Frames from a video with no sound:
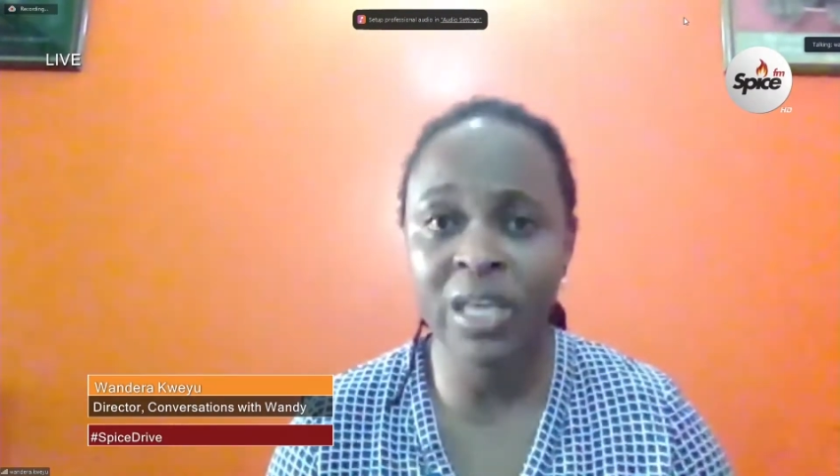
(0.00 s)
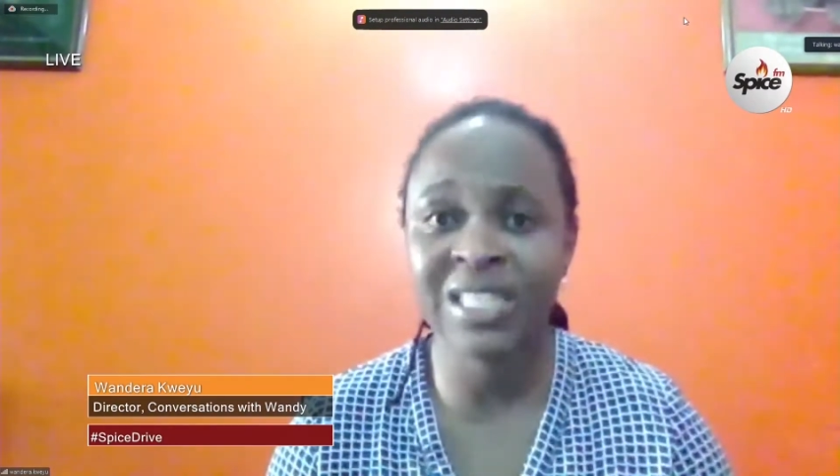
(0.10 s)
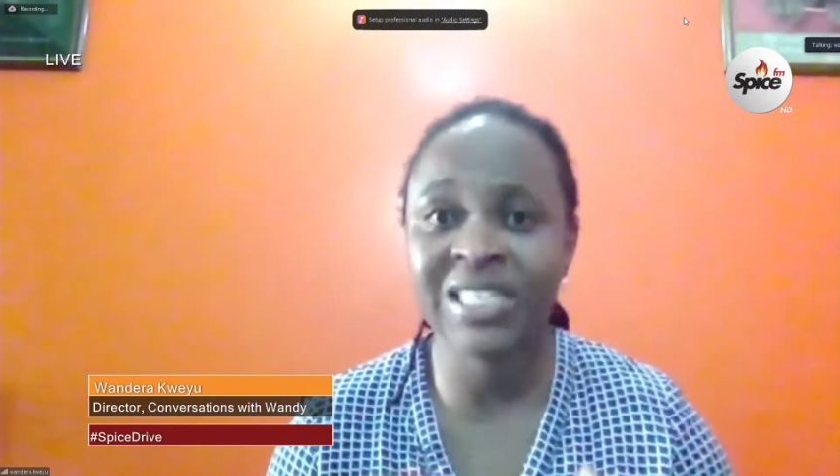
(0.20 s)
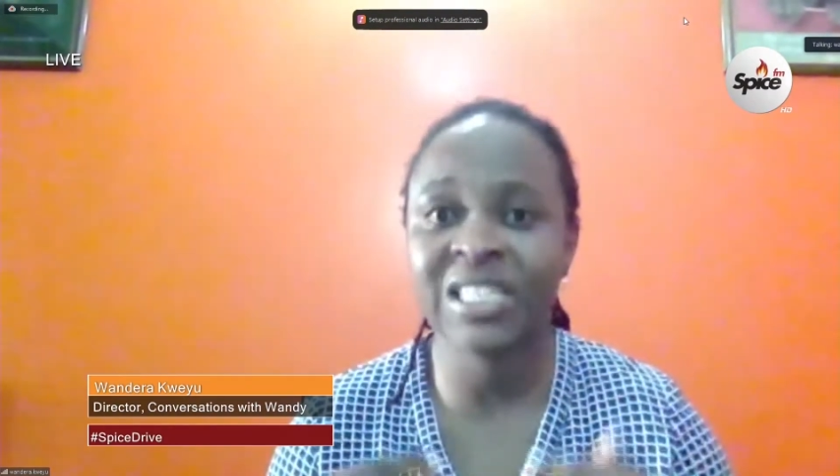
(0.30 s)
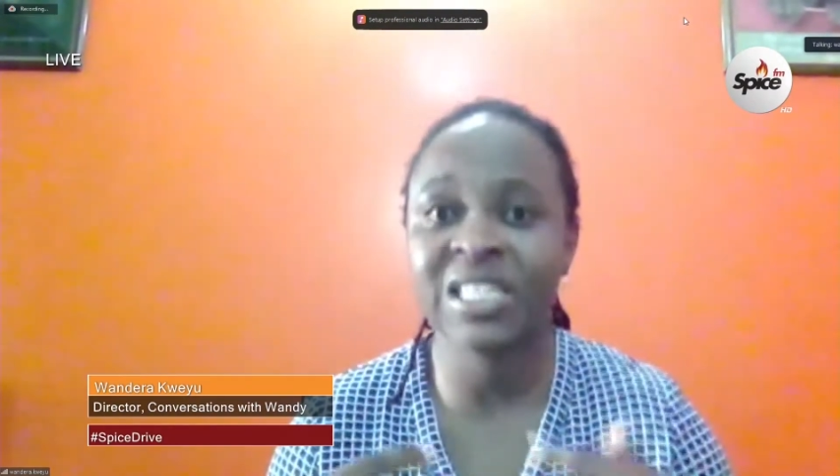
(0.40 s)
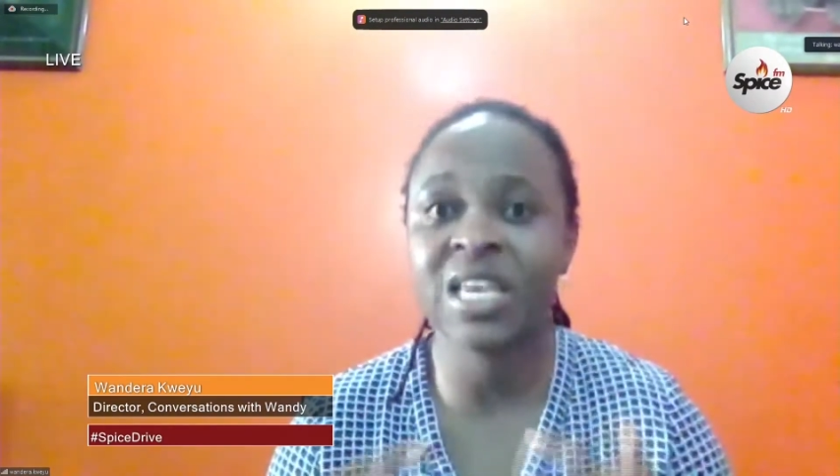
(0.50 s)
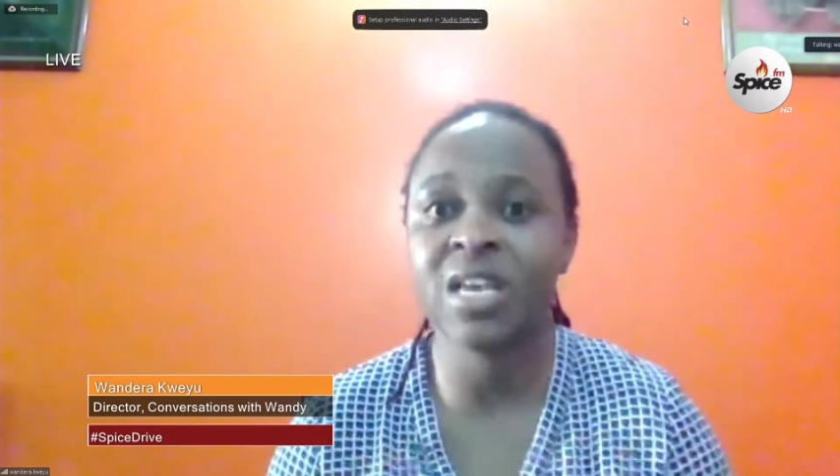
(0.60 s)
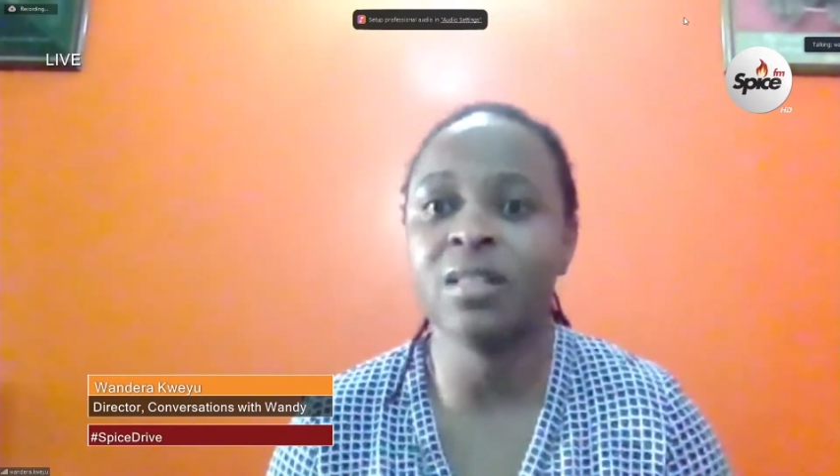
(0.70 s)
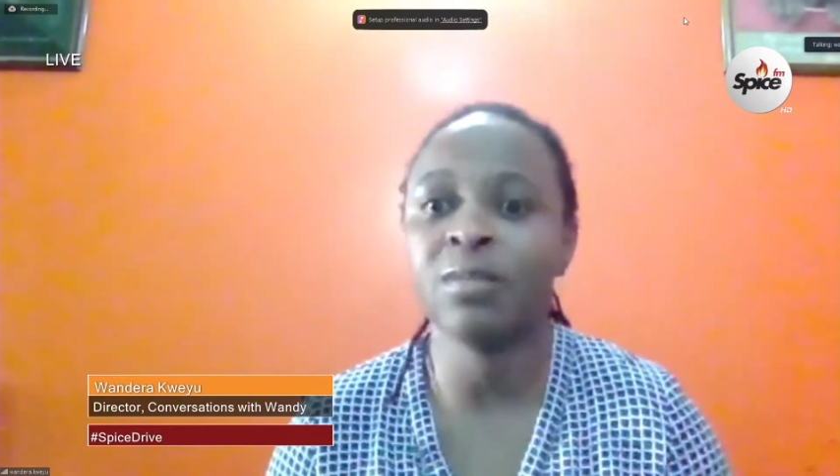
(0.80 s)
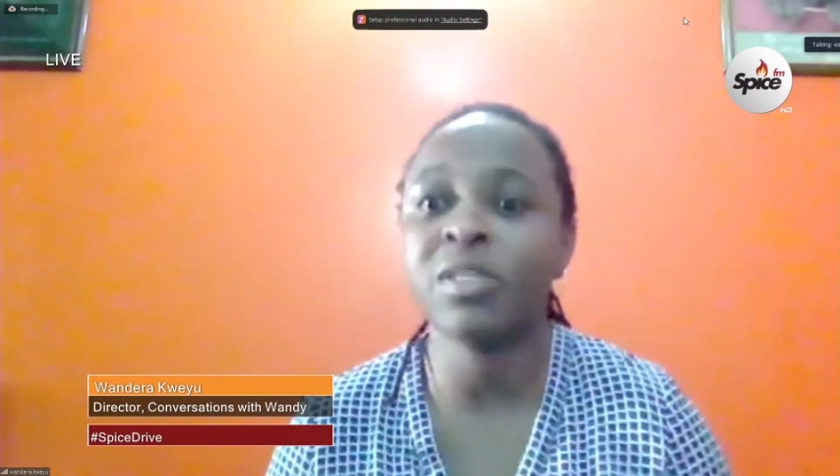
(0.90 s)
is
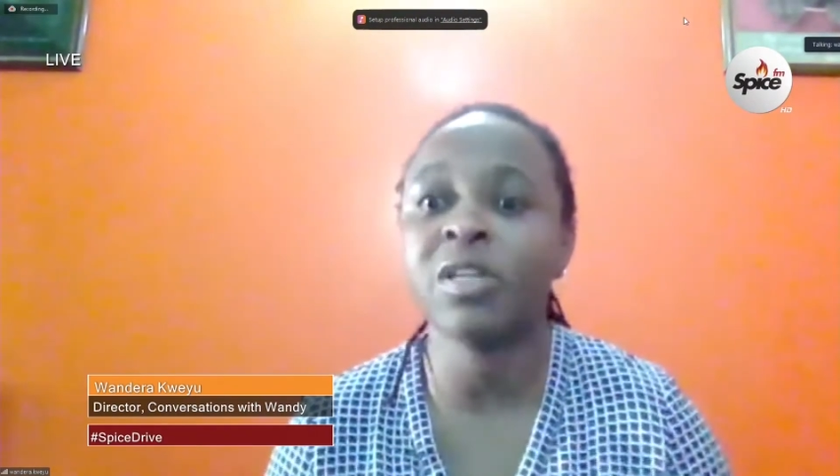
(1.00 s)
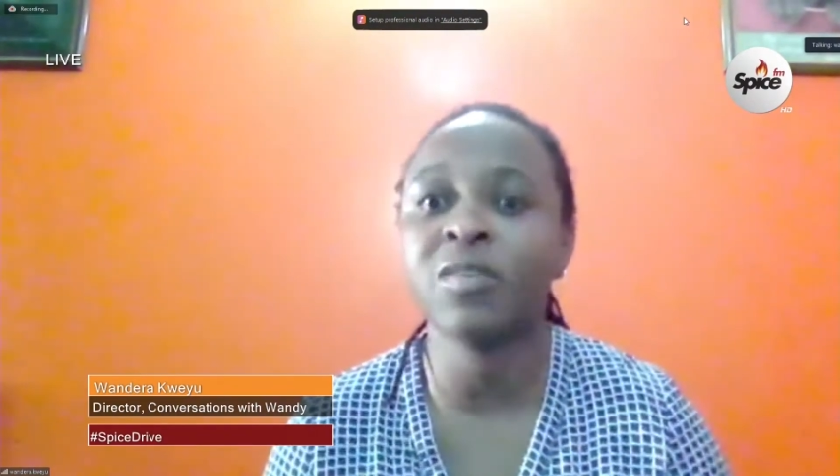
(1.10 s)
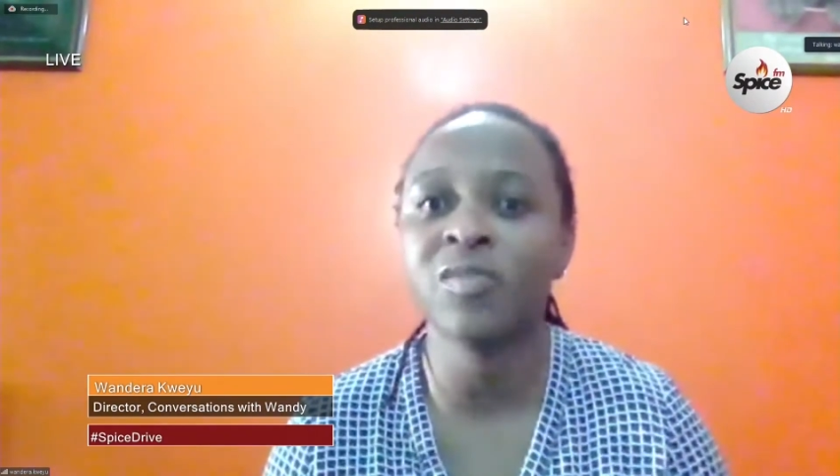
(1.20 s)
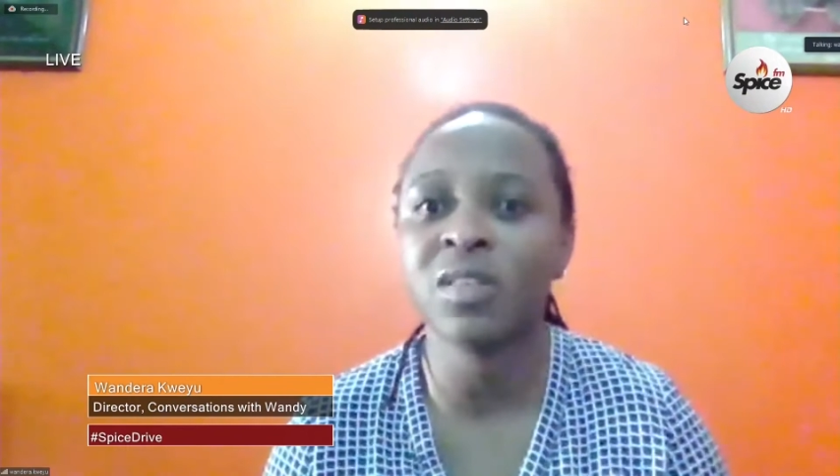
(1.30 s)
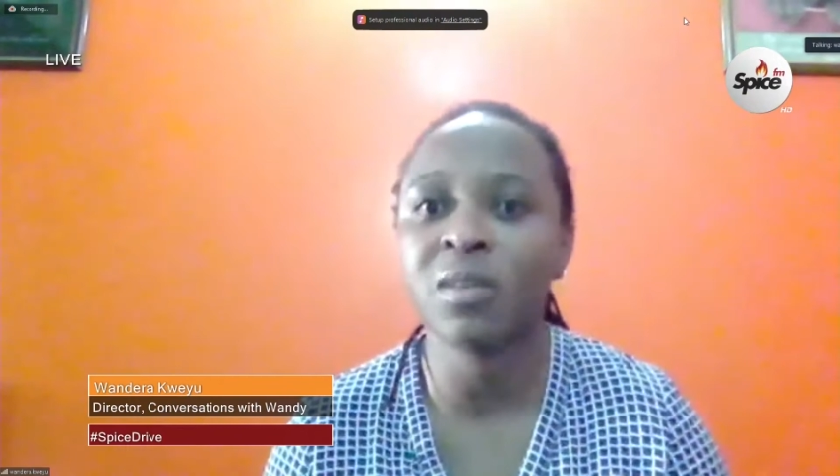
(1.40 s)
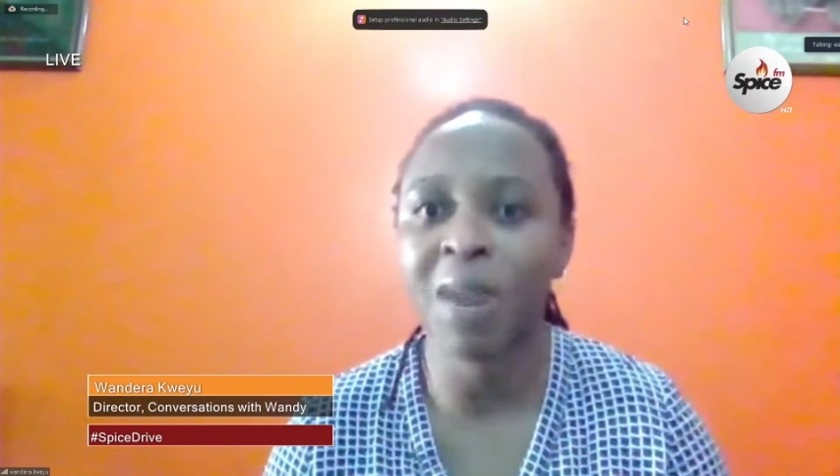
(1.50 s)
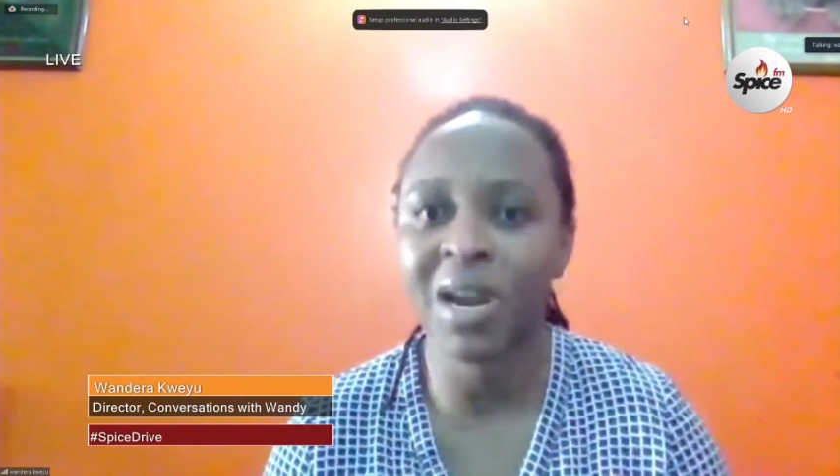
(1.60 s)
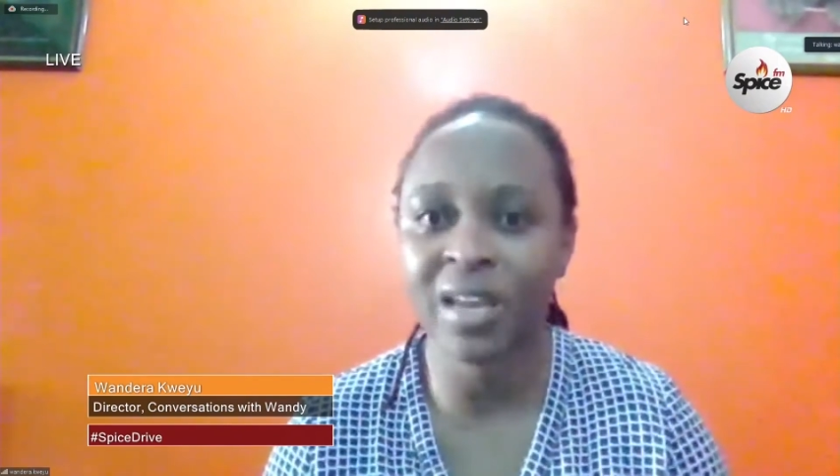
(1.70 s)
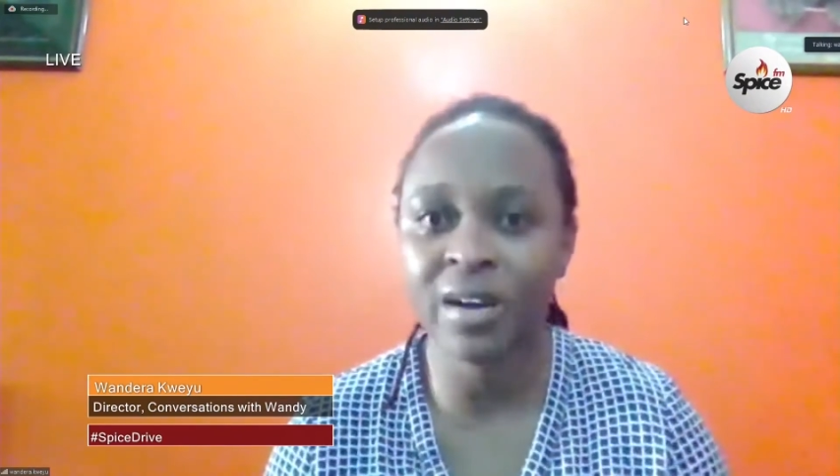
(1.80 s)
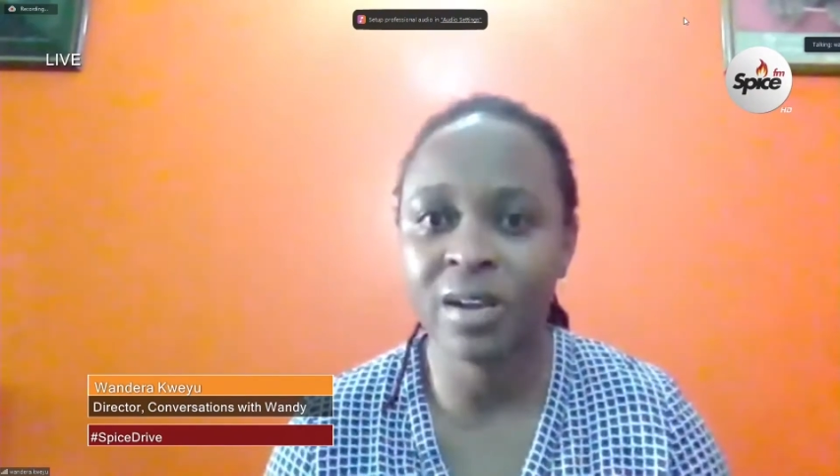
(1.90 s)
seeing themselves in the
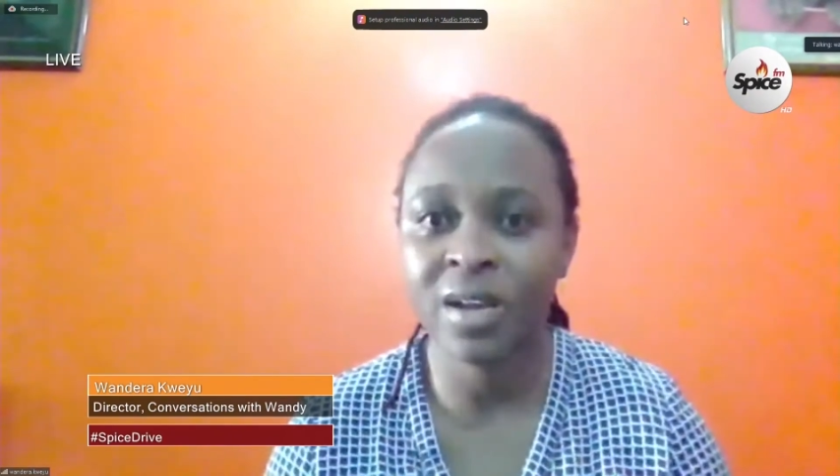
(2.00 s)
market